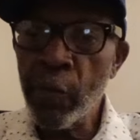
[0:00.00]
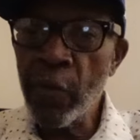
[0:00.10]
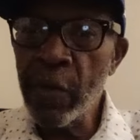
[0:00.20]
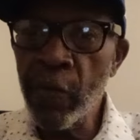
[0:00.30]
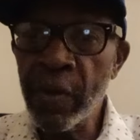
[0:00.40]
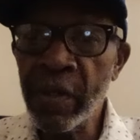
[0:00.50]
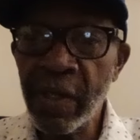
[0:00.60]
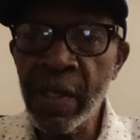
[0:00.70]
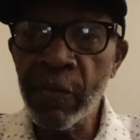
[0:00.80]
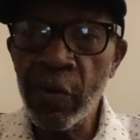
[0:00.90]
really weren't
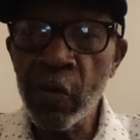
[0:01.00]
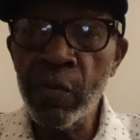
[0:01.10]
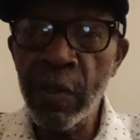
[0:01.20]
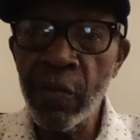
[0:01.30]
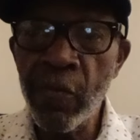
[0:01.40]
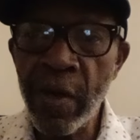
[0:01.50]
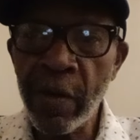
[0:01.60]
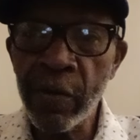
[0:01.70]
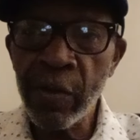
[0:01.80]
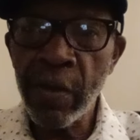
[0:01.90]
keeping too many
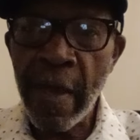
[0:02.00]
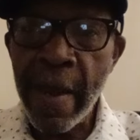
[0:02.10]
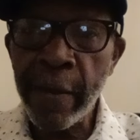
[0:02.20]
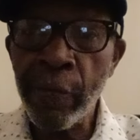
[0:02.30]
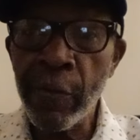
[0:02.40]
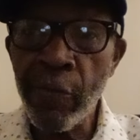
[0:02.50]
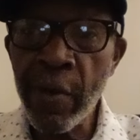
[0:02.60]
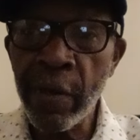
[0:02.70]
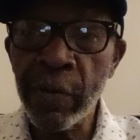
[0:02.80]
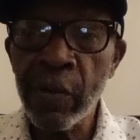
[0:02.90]
records, accurate
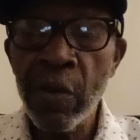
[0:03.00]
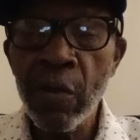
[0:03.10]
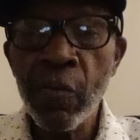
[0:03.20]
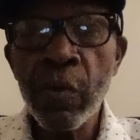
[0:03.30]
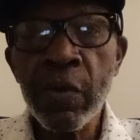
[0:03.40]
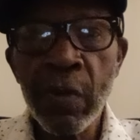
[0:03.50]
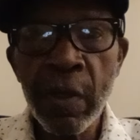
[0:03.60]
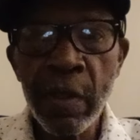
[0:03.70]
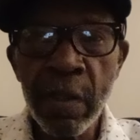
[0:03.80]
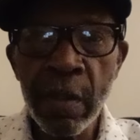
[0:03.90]
records. What do you
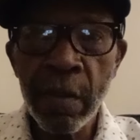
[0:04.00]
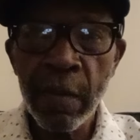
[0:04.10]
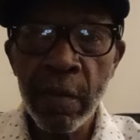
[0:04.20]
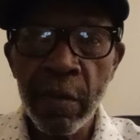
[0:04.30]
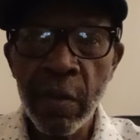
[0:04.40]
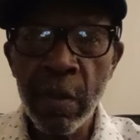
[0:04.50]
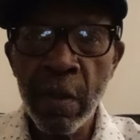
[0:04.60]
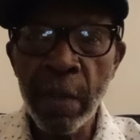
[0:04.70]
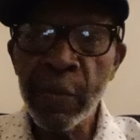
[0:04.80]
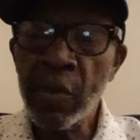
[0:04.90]
think then?
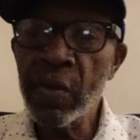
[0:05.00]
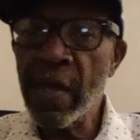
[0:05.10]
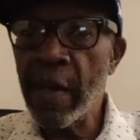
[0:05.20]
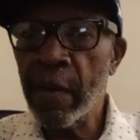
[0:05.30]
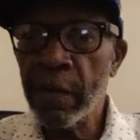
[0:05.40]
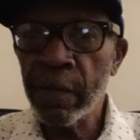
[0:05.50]
Up until now,